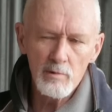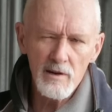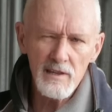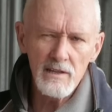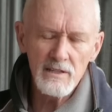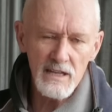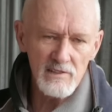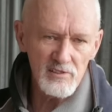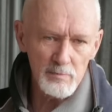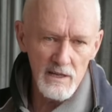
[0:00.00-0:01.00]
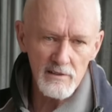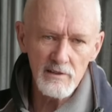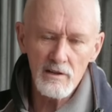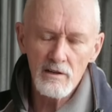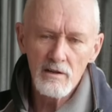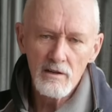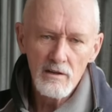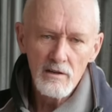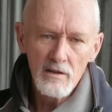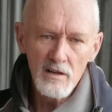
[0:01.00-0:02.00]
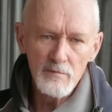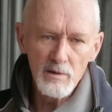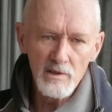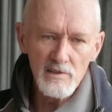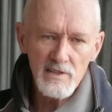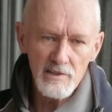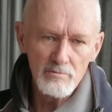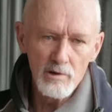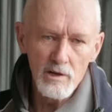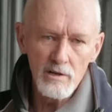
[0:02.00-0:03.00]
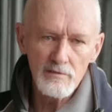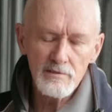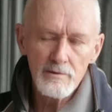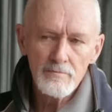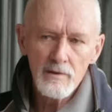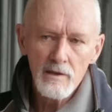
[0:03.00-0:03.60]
By then, an inspector of police had arrived,